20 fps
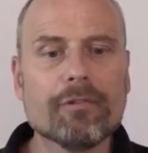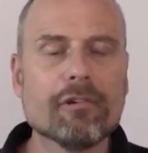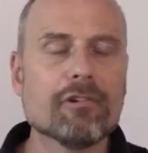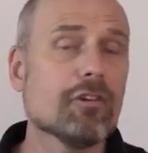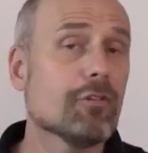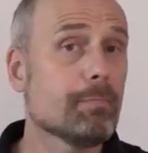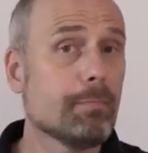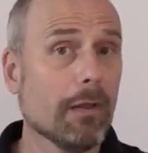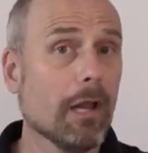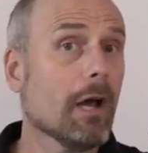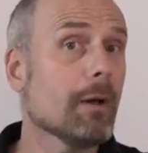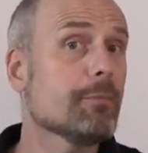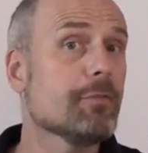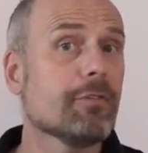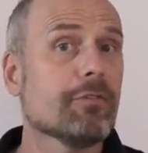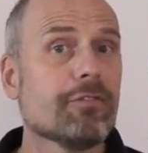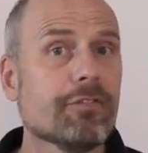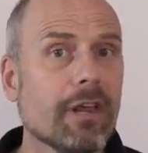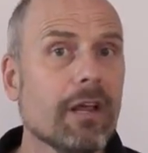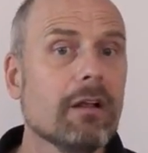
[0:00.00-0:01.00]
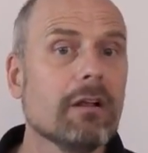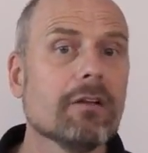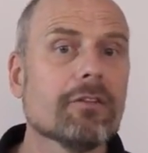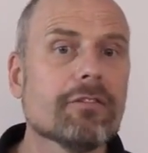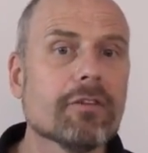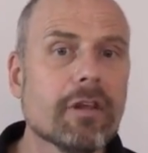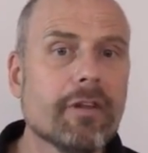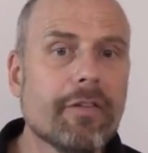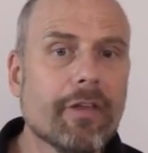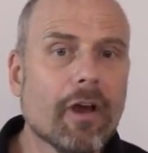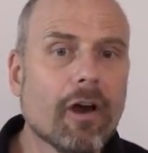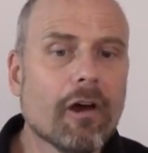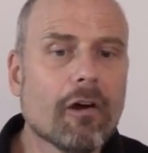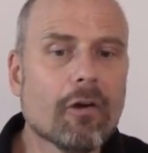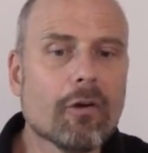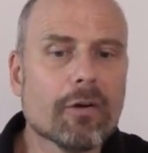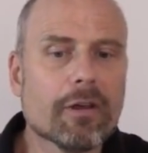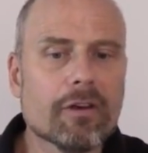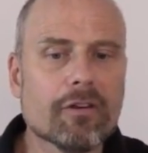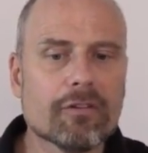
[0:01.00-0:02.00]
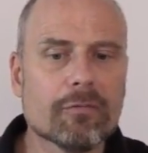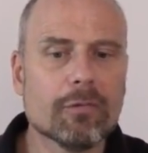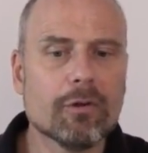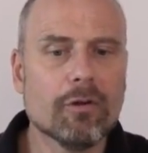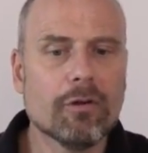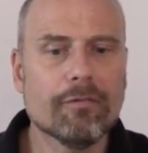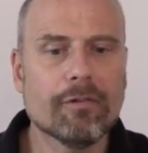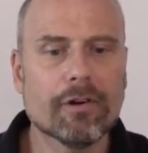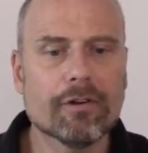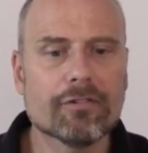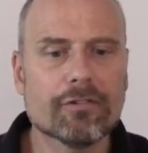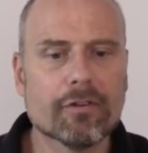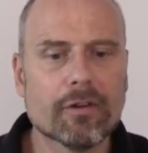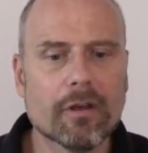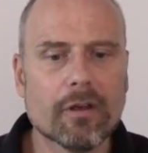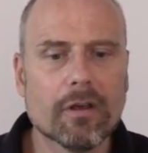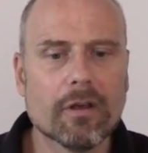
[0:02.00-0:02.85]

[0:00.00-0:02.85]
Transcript: They're just blobs of cells in the R organism universe.